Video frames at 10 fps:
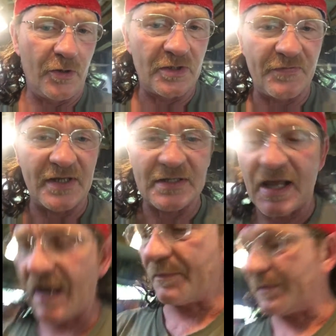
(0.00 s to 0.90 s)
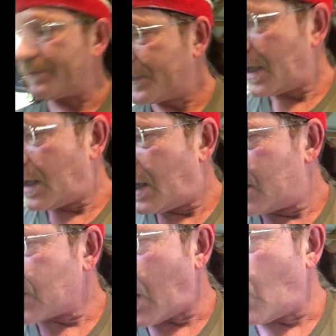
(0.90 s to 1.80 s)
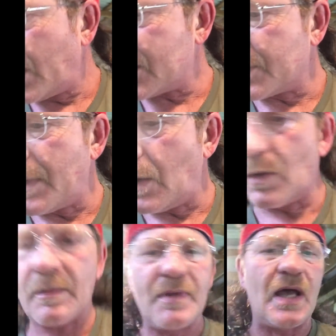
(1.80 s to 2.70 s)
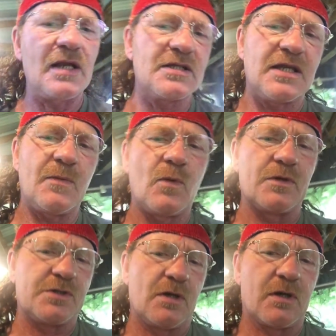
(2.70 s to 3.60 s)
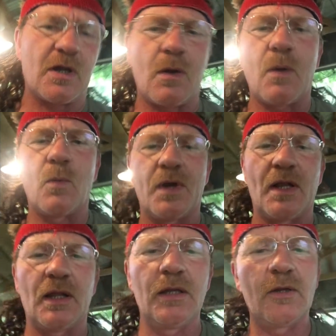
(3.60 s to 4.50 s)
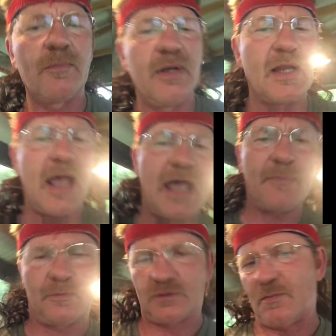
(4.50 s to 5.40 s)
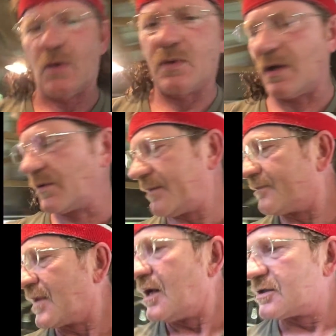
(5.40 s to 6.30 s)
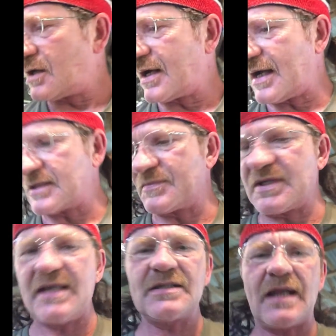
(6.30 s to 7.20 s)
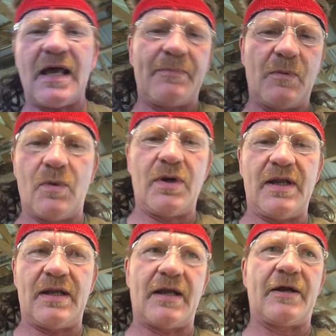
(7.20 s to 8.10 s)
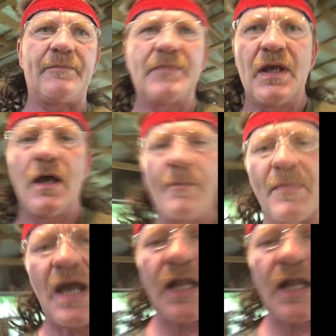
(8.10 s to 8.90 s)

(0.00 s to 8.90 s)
good's fixing to happen. So I wanted smoke, but I just didn't want charcoal. I wanted a little bit of apple smoke on it. So I got some seasoned apple wood in there. My